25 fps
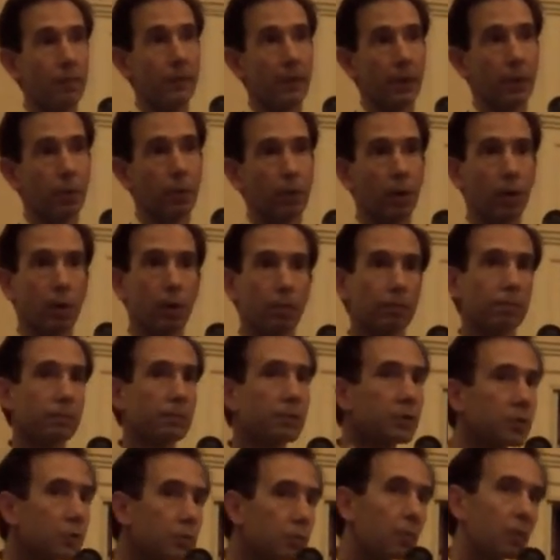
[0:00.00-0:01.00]
there was
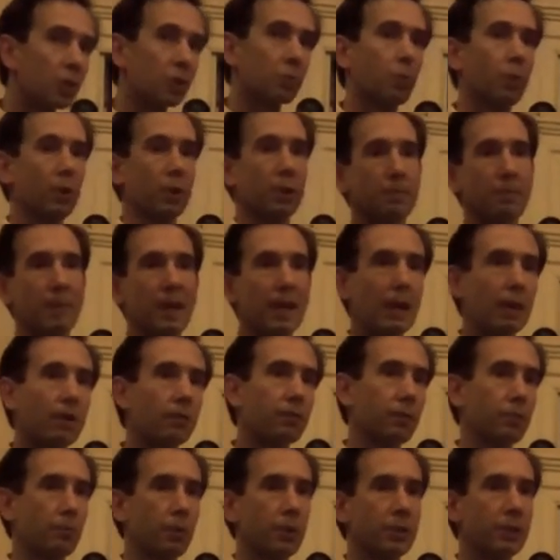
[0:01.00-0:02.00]
much more
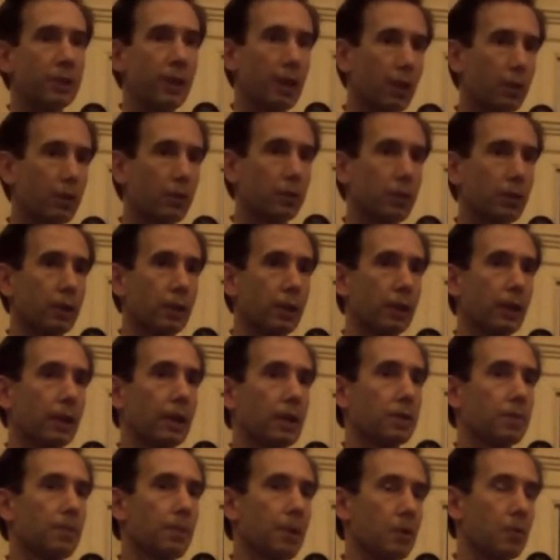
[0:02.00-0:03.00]
demand from retailers, and
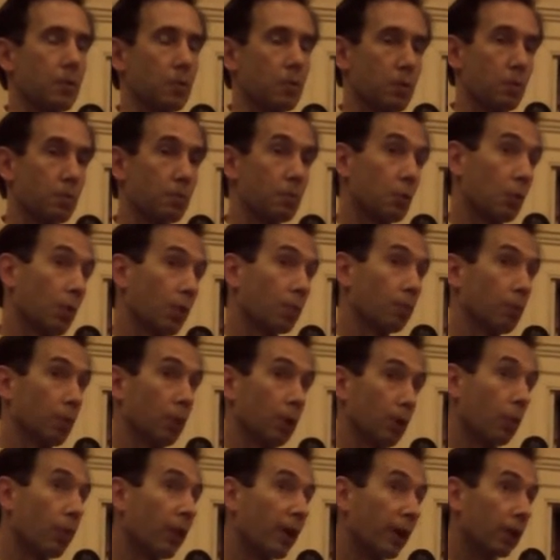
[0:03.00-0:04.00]
that space was absorbed
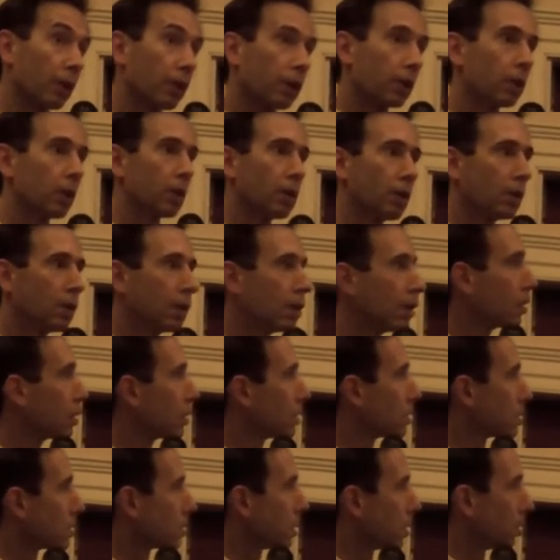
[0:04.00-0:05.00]
more quickly.
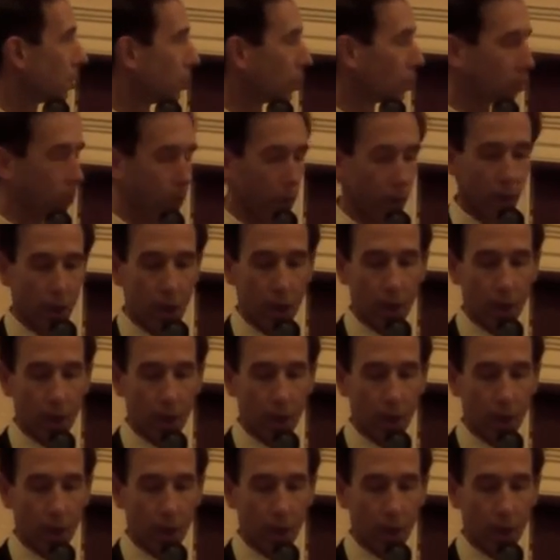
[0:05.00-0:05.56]
So